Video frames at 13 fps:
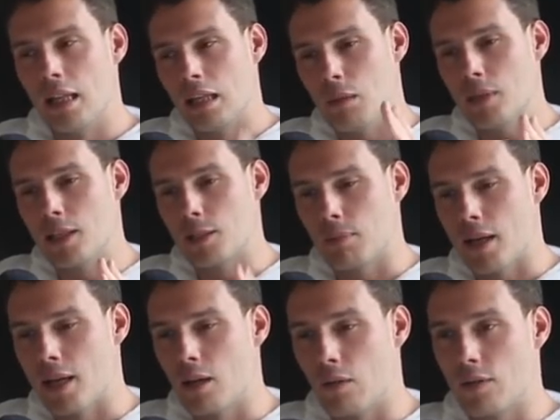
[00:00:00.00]
Let me
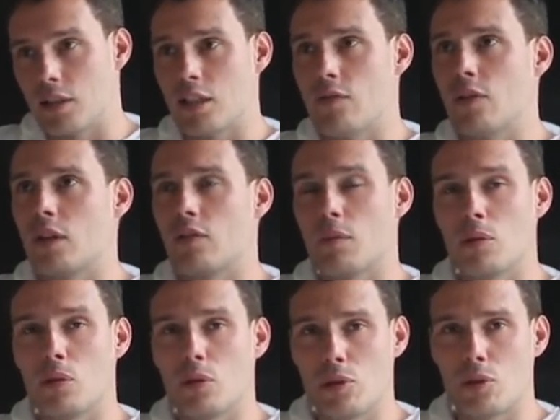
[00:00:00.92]
explain. Obviously, if you got it
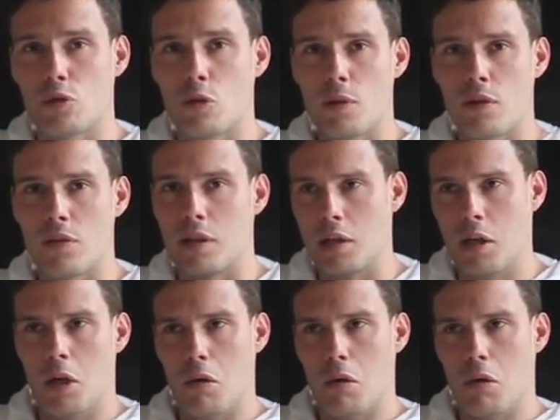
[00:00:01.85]
from noise trauma, you think,